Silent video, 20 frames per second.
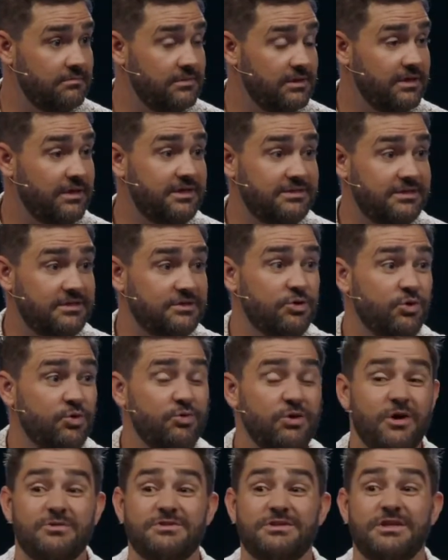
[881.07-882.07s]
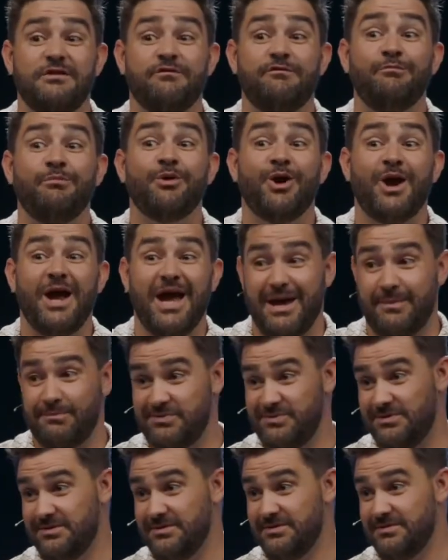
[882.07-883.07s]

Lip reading: He says, who knows if perhaps.